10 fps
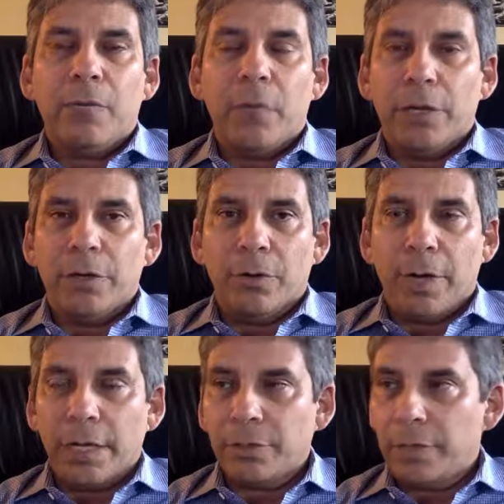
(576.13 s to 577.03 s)
when
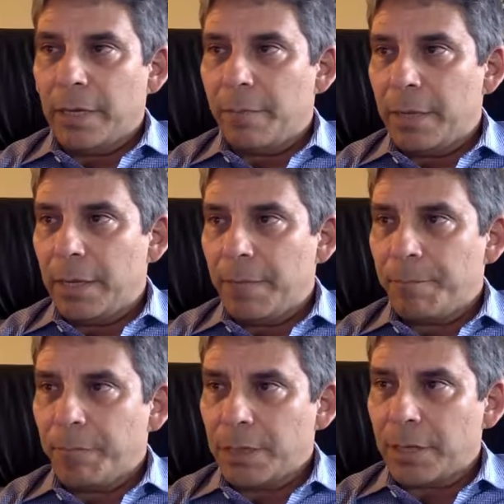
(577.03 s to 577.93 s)
you're actually a PM.
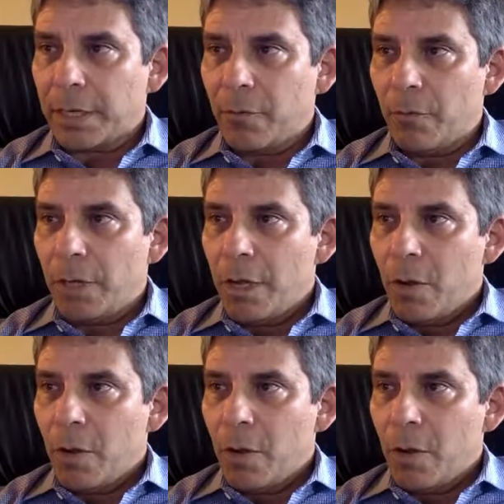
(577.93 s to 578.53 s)
Second one,